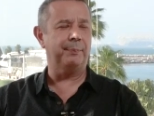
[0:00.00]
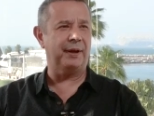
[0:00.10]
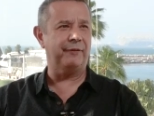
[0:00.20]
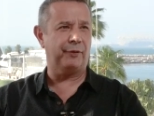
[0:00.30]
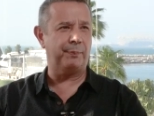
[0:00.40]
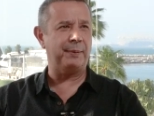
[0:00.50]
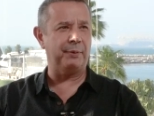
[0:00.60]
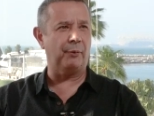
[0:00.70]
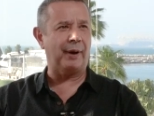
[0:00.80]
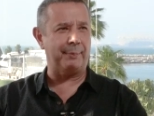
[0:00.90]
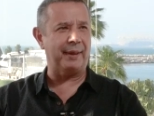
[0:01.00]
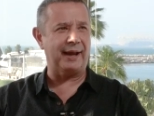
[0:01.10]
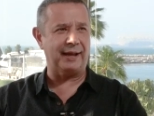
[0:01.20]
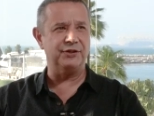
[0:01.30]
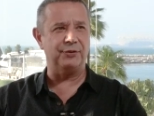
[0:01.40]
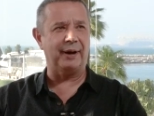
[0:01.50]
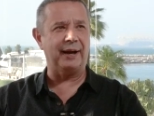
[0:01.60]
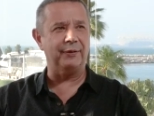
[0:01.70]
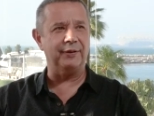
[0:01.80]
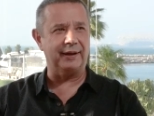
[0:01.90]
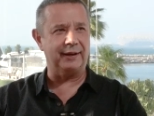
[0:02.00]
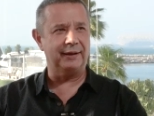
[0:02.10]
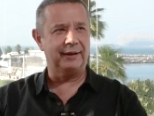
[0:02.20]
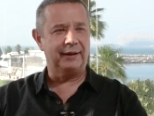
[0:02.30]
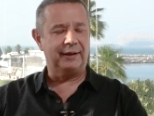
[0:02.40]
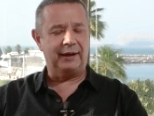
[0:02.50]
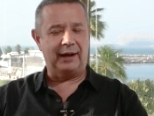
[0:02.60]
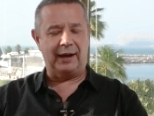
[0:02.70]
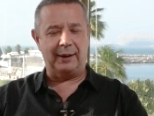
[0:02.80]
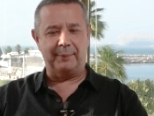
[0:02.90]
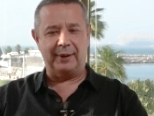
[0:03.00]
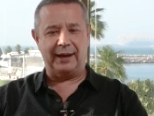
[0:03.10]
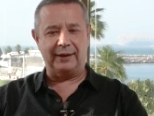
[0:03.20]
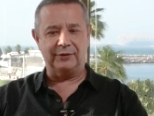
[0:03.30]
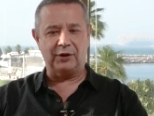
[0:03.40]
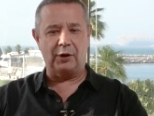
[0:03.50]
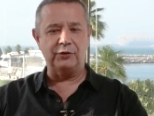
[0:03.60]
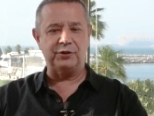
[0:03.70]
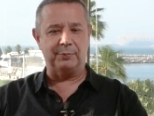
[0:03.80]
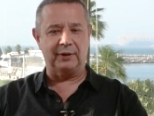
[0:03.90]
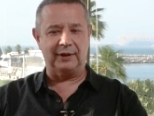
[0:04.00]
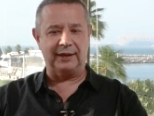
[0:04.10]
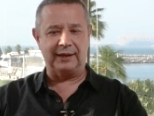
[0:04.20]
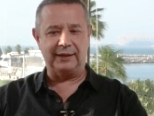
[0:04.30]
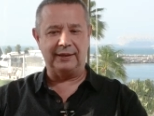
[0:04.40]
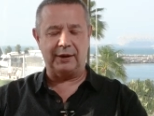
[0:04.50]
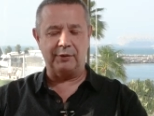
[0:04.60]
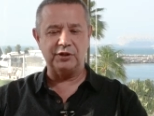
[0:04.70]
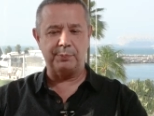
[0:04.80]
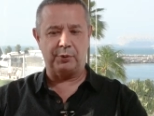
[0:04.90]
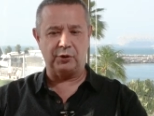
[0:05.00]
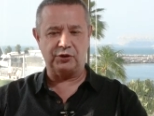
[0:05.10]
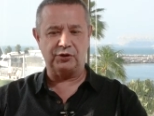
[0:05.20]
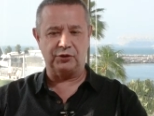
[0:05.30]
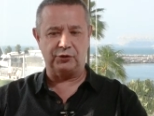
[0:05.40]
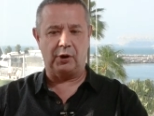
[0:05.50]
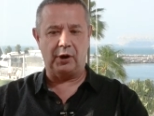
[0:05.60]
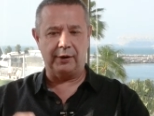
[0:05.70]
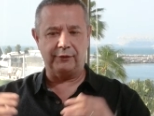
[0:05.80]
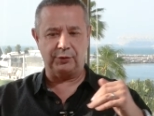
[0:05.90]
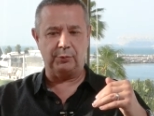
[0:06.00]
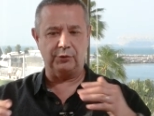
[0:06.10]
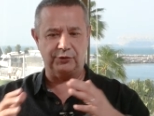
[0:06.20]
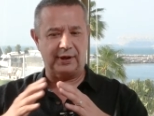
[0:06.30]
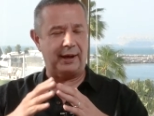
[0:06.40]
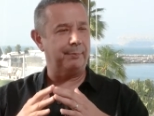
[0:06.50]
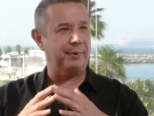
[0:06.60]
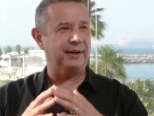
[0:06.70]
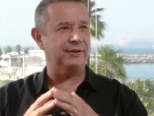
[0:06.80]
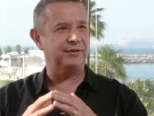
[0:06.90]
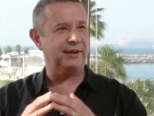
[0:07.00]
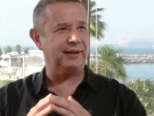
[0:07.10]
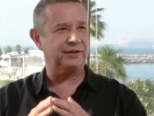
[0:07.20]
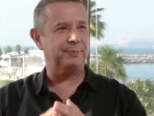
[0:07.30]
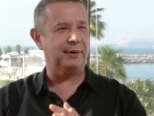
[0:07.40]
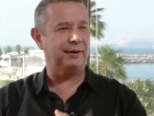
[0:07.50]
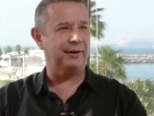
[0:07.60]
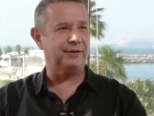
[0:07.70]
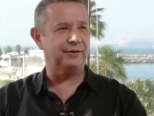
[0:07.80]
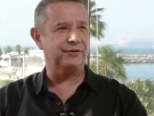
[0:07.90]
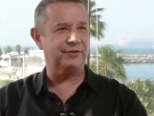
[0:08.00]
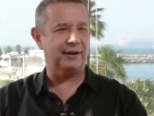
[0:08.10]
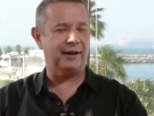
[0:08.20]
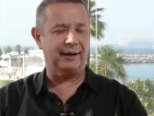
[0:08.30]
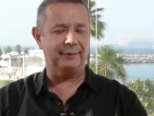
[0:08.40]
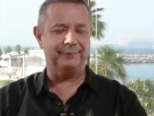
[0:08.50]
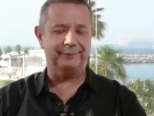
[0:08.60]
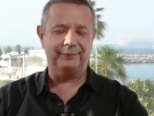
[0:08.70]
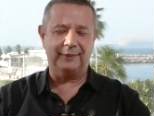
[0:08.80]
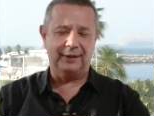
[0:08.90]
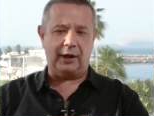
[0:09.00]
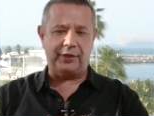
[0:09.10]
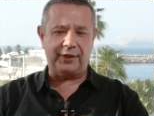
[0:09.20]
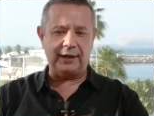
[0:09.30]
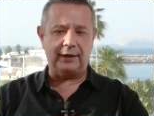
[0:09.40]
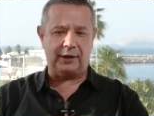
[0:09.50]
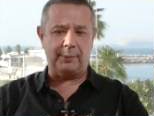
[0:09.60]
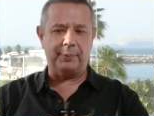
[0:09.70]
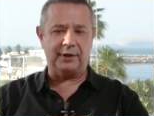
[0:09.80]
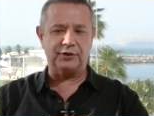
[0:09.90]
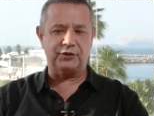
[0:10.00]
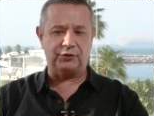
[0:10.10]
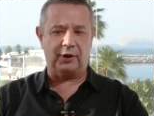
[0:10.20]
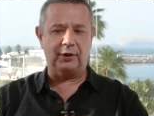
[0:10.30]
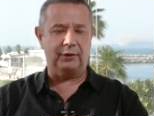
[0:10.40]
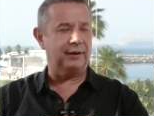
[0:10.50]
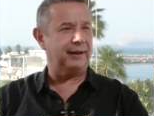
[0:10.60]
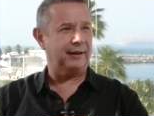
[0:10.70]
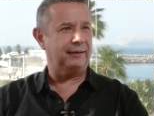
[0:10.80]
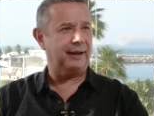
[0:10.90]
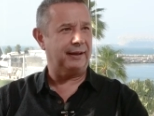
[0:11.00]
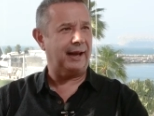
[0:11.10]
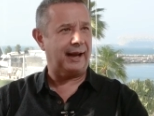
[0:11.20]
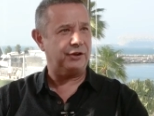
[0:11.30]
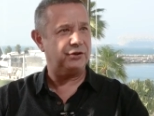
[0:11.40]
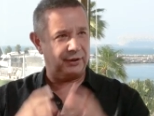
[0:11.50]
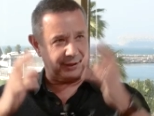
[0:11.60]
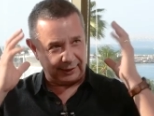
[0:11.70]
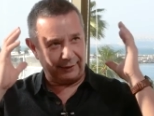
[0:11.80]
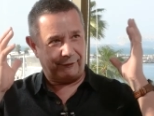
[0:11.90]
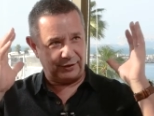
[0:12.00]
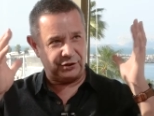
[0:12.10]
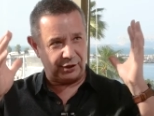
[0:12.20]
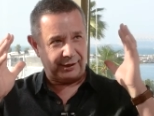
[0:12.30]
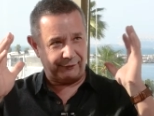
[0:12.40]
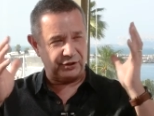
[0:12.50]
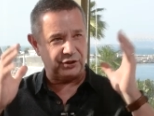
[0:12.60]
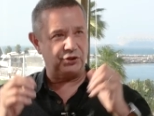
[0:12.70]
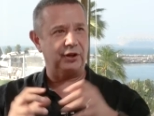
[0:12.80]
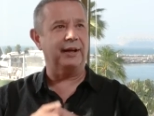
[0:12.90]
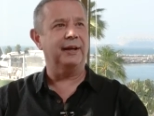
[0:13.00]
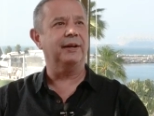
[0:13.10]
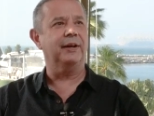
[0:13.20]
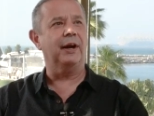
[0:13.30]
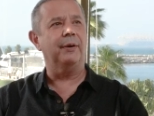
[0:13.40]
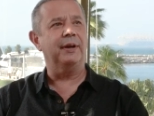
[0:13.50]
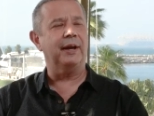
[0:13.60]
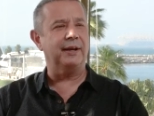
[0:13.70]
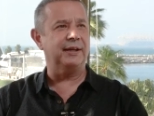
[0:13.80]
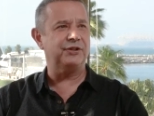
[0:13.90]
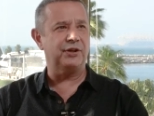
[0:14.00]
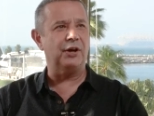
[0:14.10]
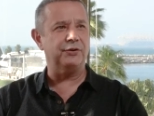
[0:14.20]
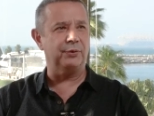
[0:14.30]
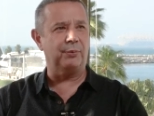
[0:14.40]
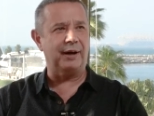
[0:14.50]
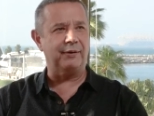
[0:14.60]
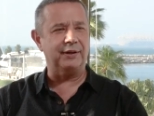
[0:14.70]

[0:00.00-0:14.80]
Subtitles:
for people to wrap their heads around it, and ultimately there is a push to drive towards that B2C experience. I think companies struggle in actually envisaging it, and it starts with where